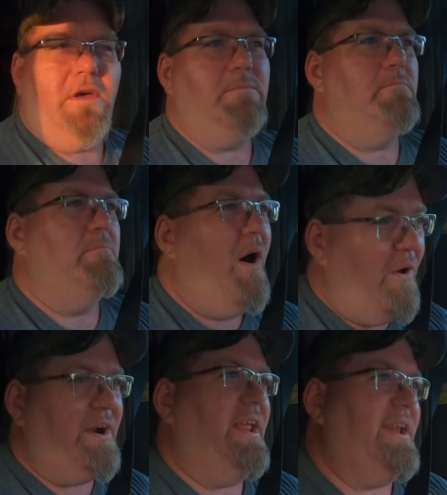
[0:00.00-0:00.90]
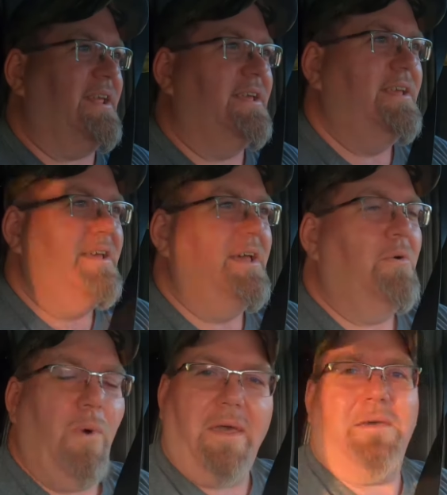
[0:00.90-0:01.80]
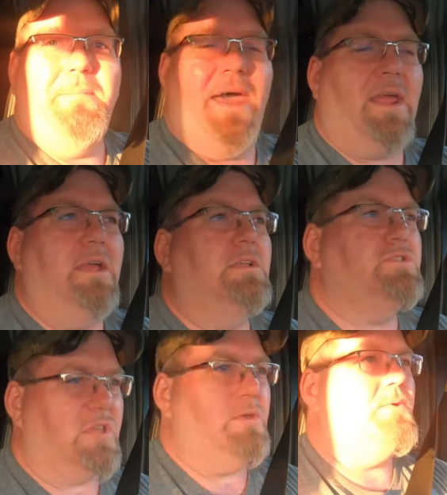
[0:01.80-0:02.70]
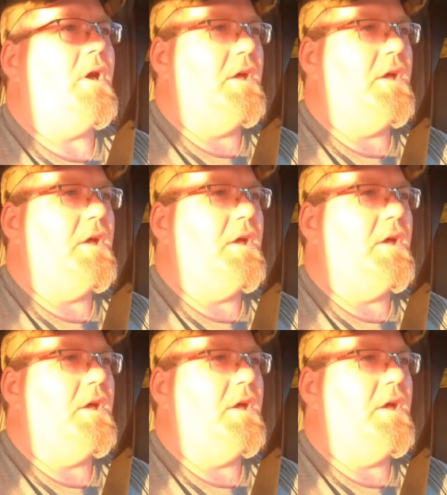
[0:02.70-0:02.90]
Good morning! Welcome back to